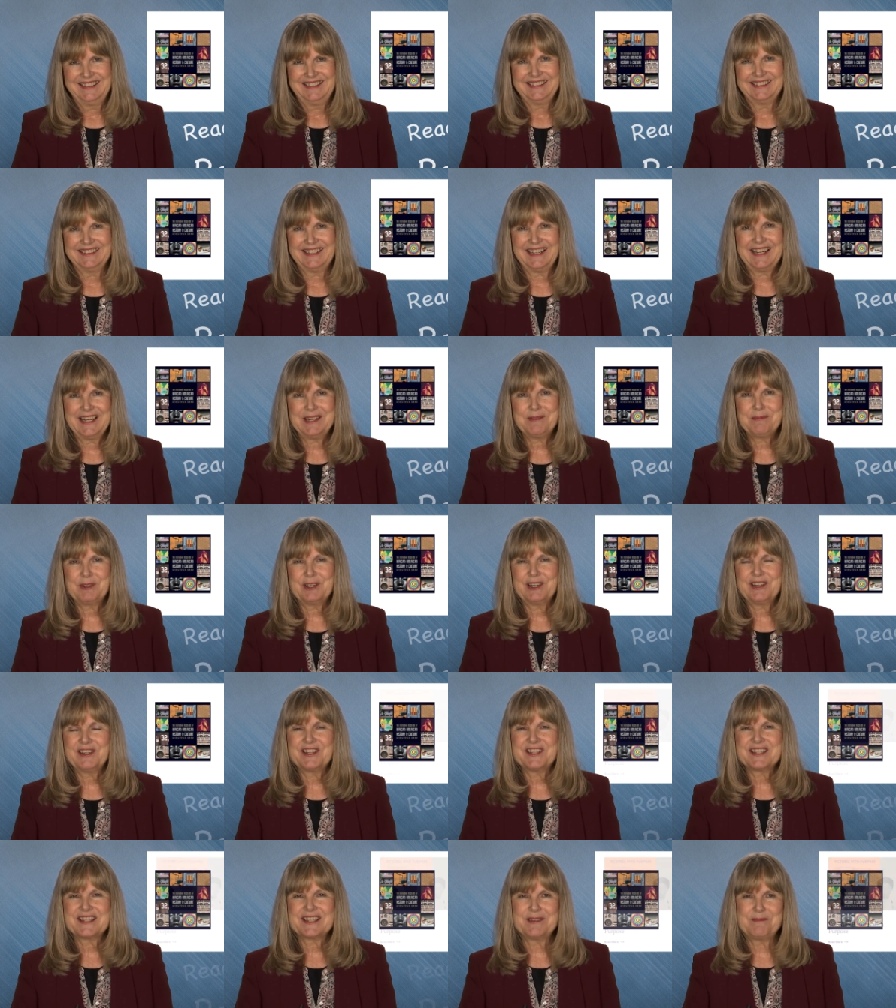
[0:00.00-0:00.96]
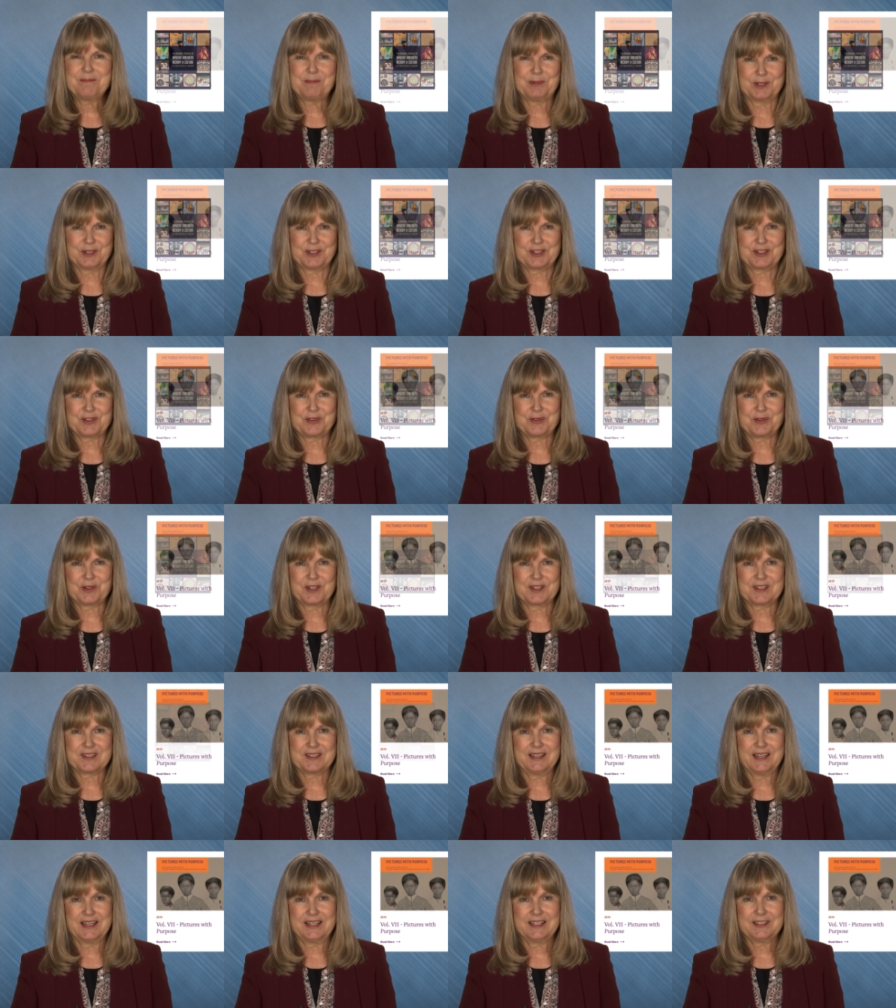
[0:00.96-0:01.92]
Libraries and
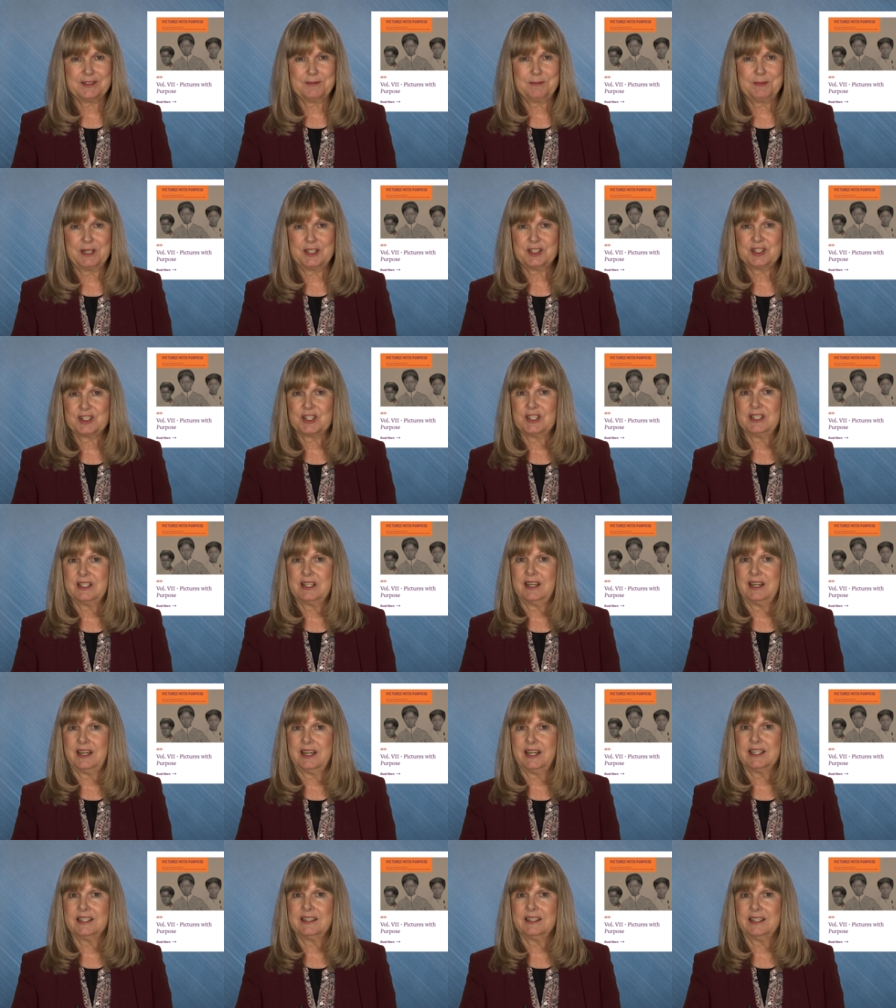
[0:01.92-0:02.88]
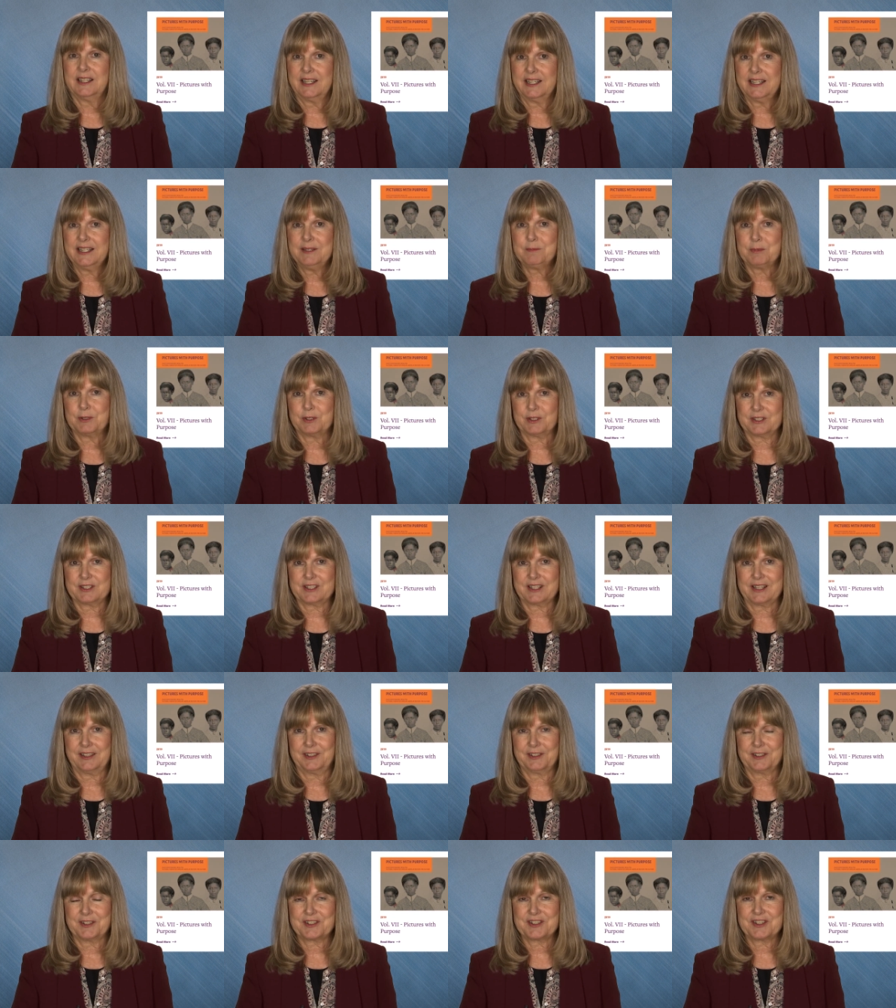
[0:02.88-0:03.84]
bookstores, not to mention online
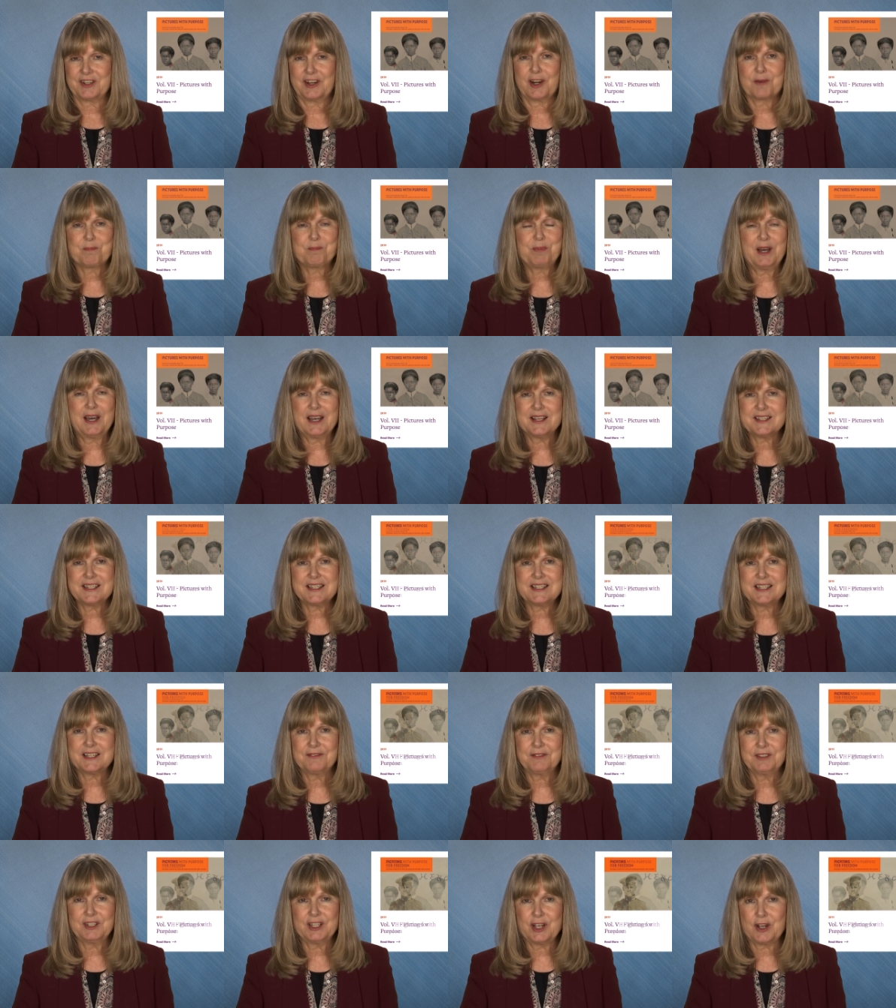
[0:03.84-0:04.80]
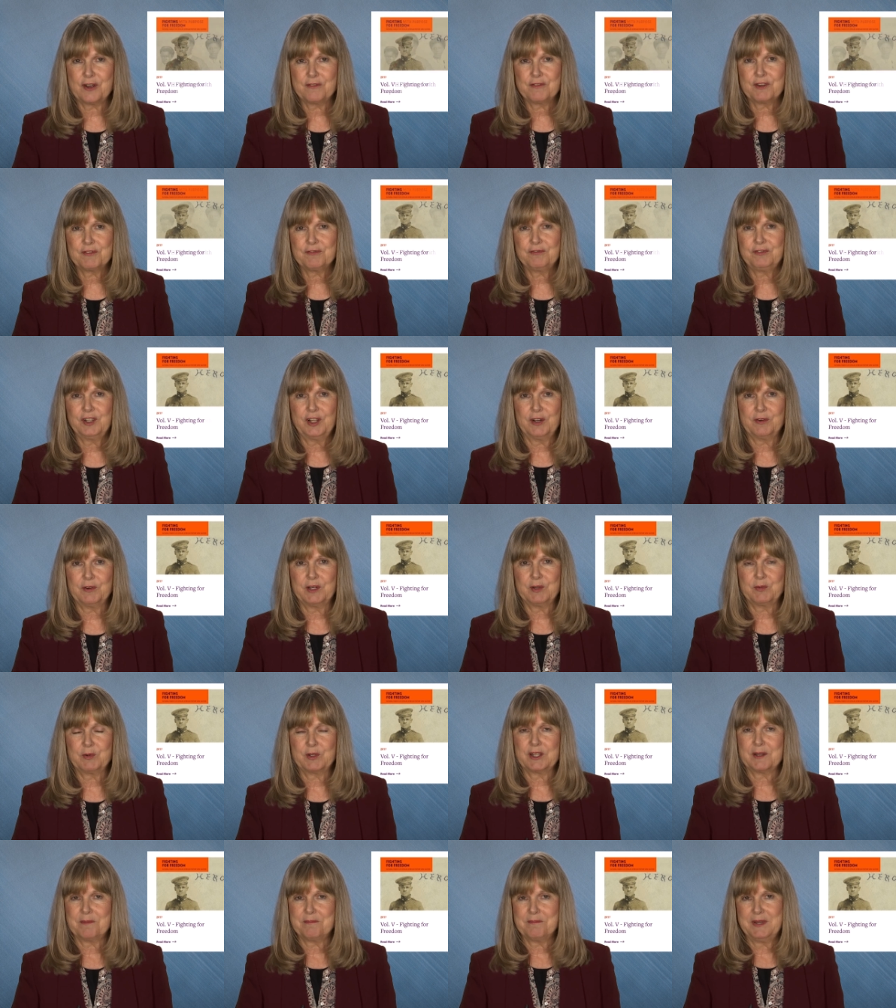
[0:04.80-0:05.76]
booksellers, are positively overflowing
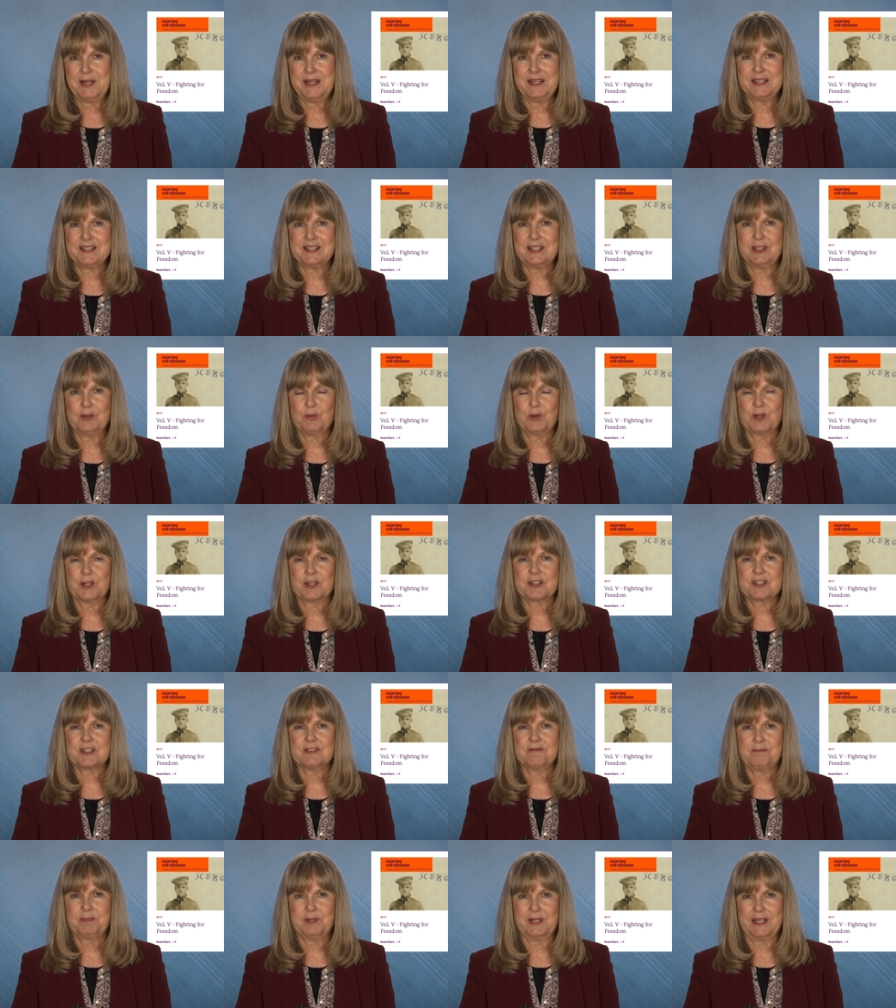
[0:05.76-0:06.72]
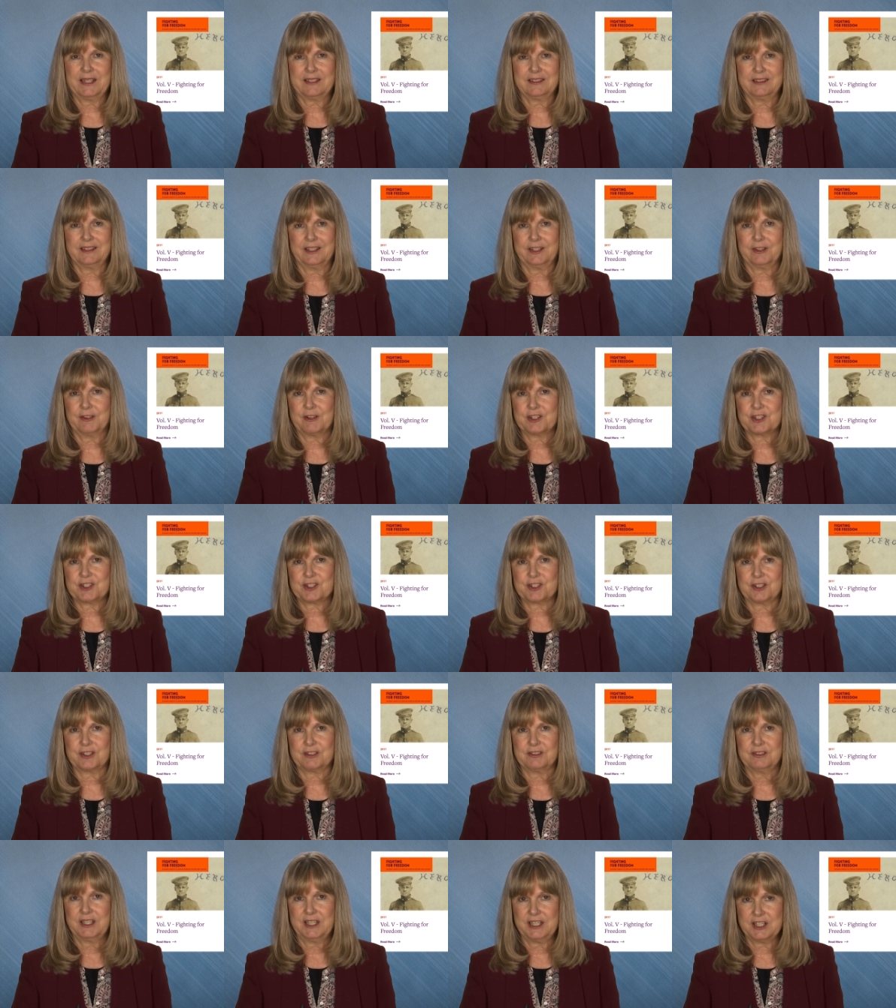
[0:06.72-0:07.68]
with amazing works of black
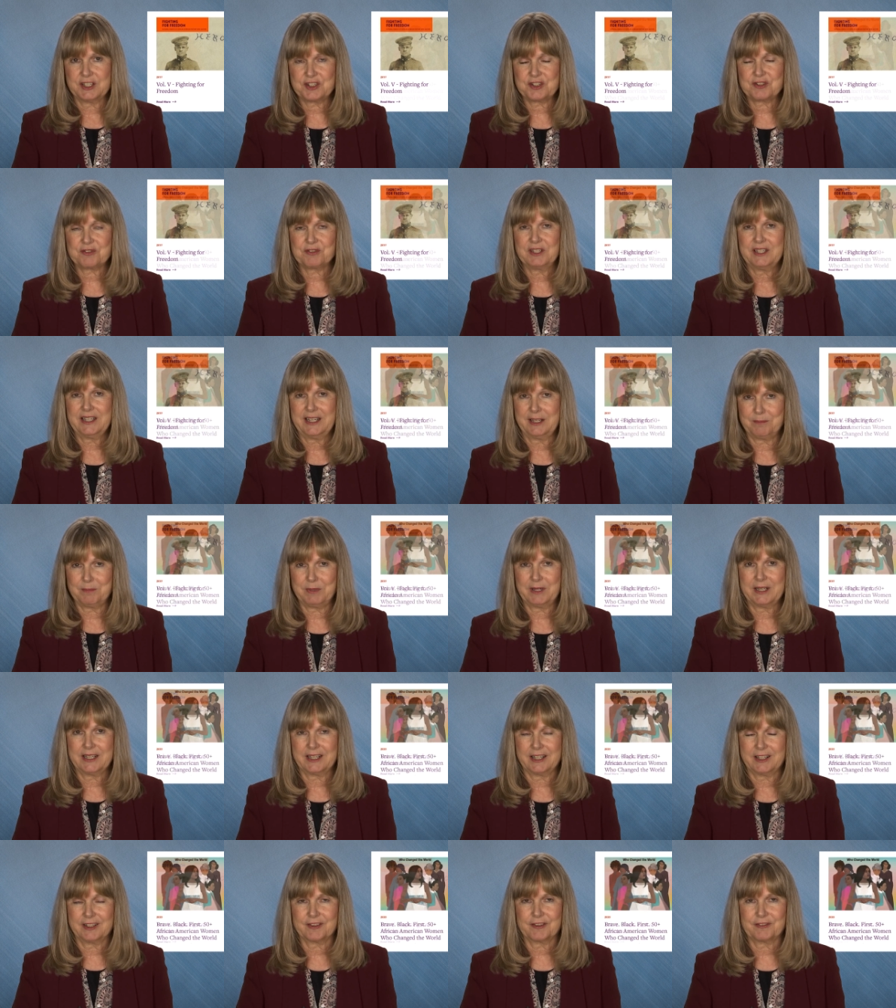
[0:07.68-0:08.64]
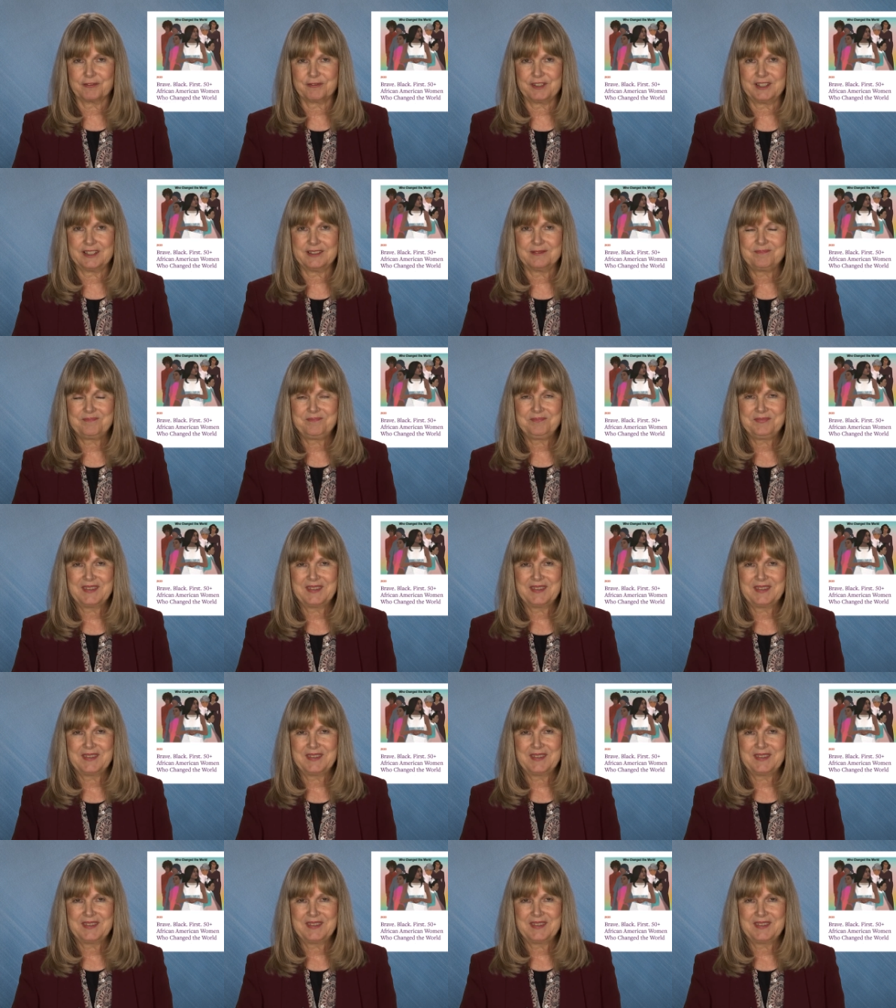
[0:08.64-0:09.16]
literature, history, and biography.